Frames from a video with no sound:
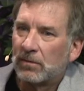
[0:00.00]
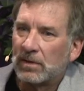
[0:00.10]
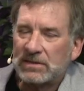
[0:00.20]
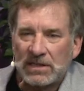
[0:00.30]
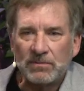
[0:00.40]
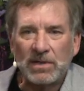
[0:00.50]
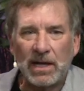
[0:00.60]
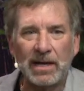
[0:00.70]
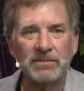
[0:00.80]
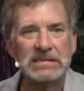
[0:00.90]
And
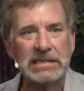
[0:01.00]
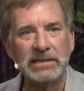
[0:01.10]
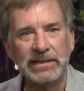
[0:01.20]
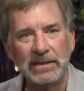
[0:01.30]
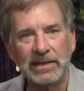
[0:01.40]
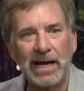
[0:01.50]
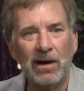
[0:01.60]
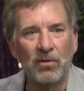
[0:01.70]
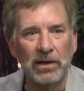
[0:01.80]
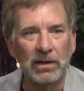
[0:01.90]
sometimes in the
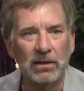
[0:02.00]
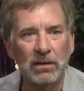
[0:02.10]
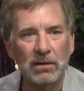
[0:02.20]
allowing,